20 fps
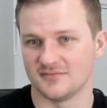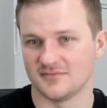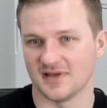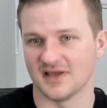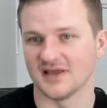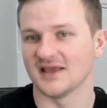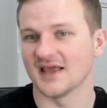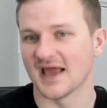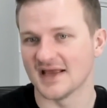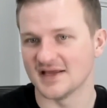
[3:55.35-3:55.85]

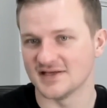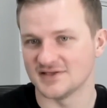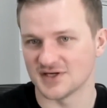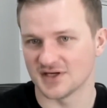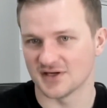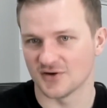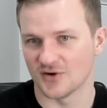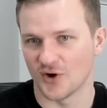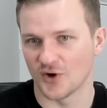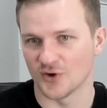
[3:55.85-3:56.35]

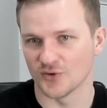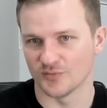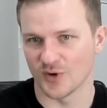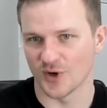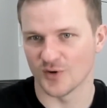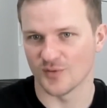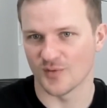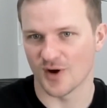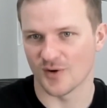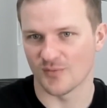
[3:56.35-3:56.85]
engaging on
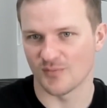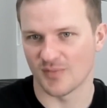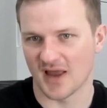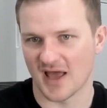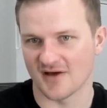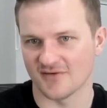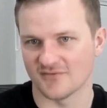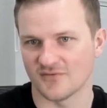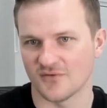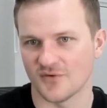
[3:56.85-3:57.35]
mobile
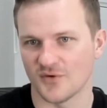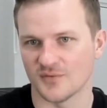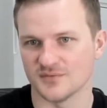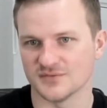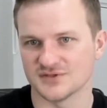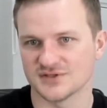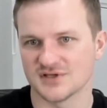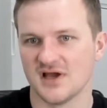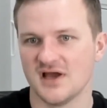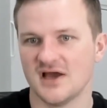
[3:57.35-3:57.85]

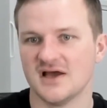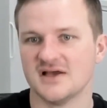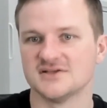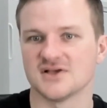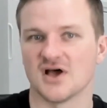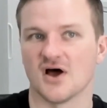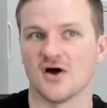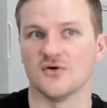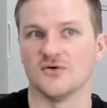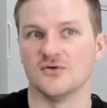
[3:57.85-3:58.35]
platforms.
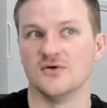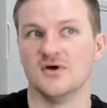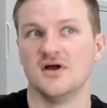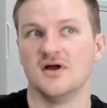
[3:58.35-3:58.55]
So